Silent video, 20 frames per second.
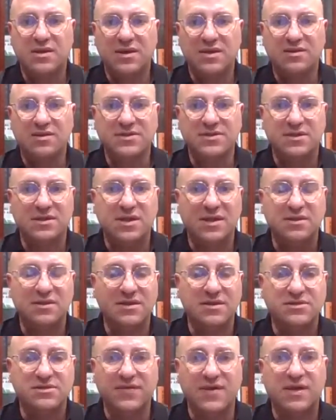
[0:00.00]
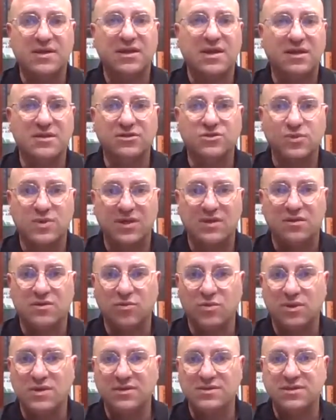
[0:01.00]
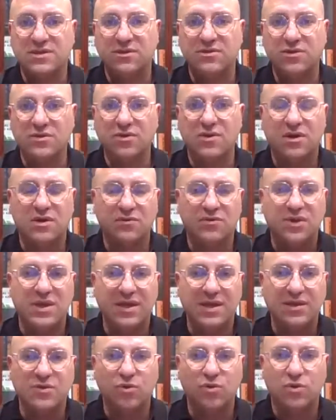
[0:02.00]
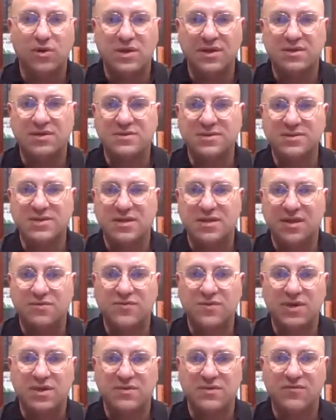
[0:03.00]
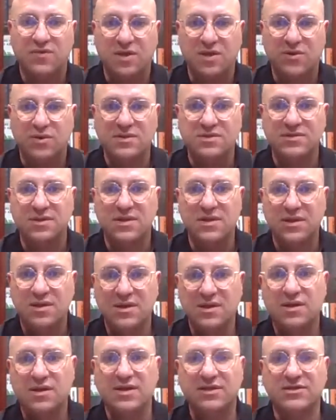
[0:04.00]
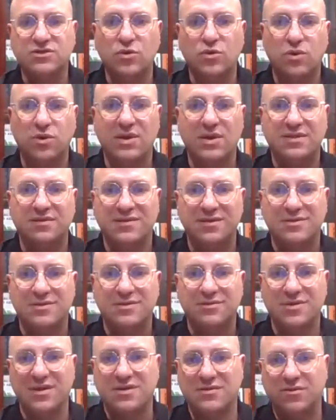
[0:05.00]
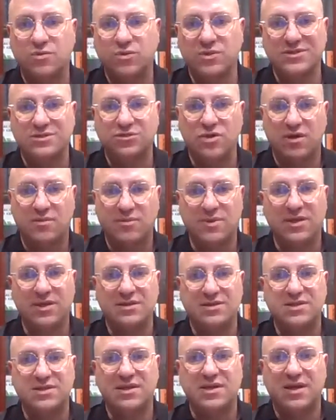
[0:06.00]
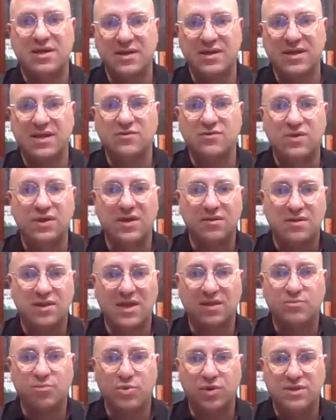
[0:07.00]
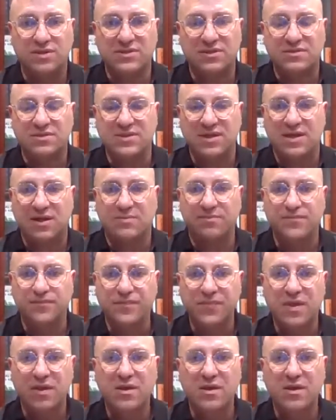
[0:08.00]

Incidentally, it's found elsewhere in the world, so you can't really call it a South African variant. Let's call it was dominant in our country at that point in time.